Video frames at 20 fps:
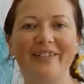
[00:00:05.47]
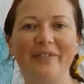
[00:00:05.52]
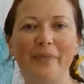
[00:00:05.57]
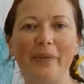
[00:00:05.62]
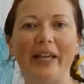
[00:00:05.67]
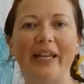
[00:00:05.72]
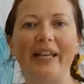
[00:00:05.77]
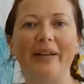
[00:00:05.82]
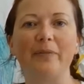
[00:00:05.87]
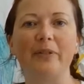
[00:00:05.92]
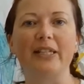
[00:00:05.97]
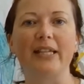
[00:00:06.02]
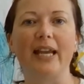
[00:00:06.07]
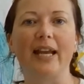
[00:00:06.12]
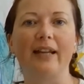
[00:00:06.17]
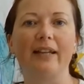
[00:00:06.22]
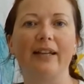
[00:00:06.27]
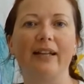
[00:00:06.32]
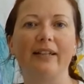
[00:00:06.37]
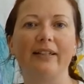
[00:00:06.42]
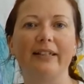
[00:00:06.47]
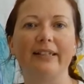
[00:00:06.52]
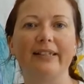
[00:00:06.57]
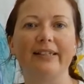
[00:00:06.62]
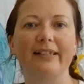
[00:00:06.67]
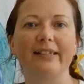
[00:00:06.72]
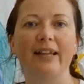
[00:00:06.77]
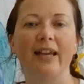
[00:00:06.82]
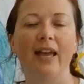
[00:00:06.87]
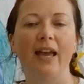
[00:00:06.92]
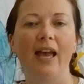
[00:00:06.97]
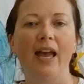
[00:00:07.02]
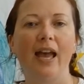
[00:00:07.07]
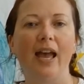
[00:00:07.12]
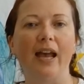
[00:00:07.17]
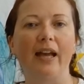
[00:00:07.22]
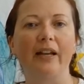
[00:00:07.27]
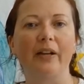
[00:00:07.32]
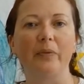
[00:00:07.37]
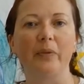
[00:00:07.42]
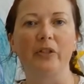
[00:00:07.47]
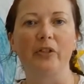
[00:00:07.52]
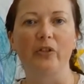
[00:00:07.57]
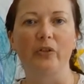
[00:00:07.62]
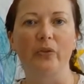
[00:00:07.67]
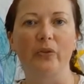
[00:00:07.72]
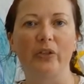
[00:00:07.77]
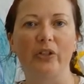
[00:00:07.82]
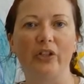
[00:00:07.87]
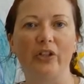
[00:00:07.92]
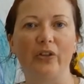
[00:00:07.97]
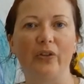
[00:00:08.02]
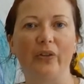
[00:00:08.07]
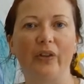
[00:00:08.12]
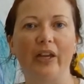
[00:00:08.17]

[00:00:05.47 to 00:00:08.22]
My name is Ann Ellis, and I'm the Children, Youth,